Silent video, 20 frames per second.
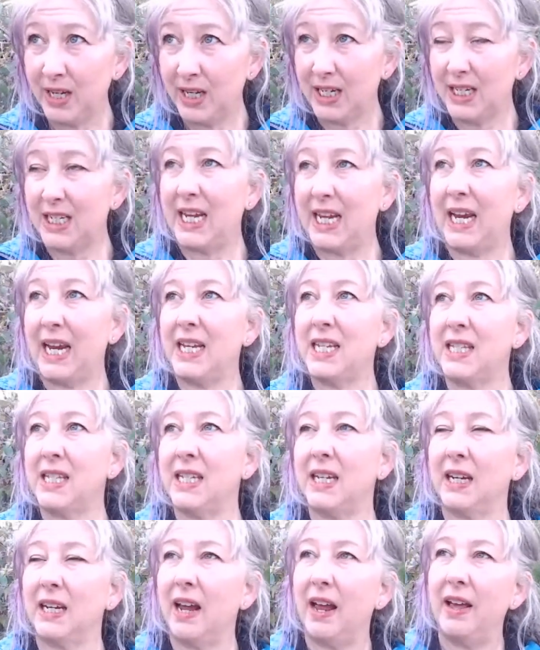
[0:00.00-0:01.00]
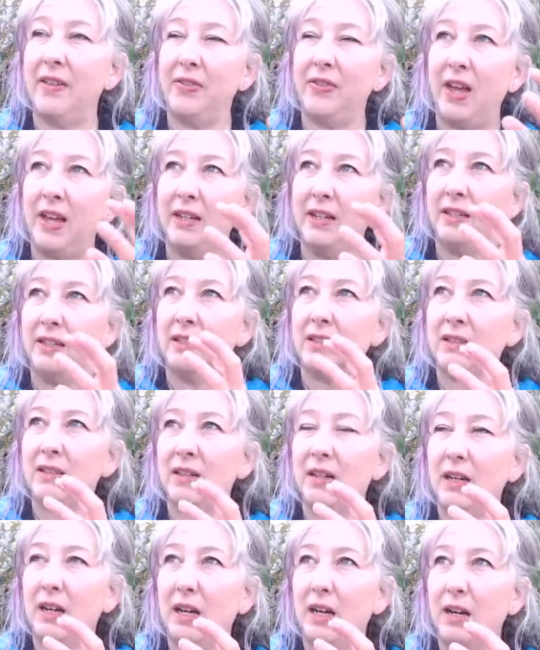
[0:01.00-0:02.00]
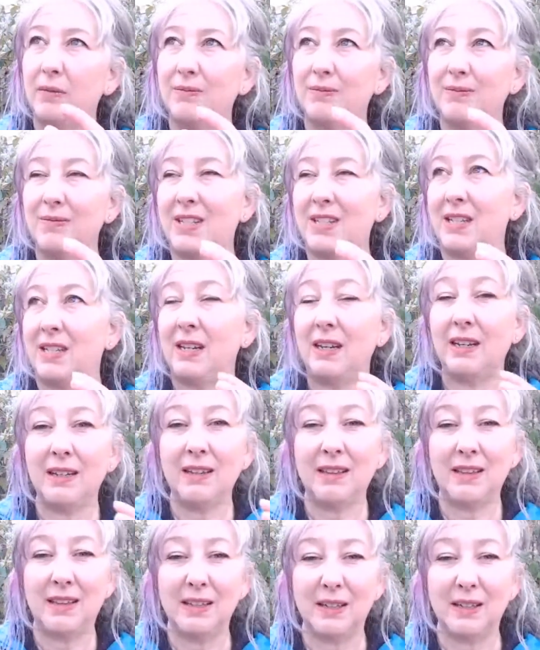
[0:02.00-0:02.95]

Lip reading: gazing and then seeing